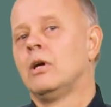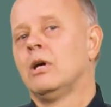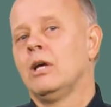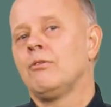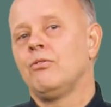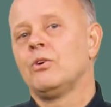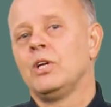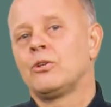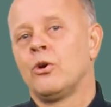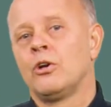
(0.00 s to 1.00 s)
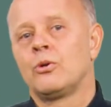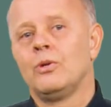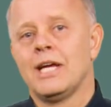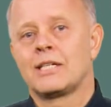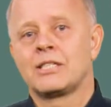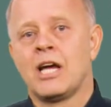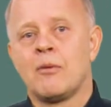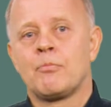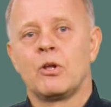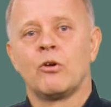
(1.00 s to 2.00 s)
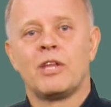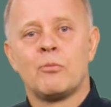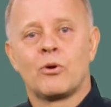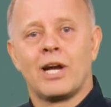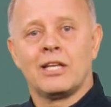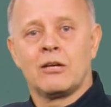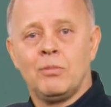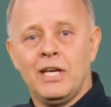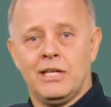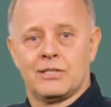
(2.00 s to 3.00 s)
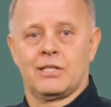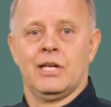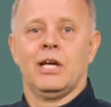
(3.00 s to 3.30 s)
If we return to the example of democratic peace,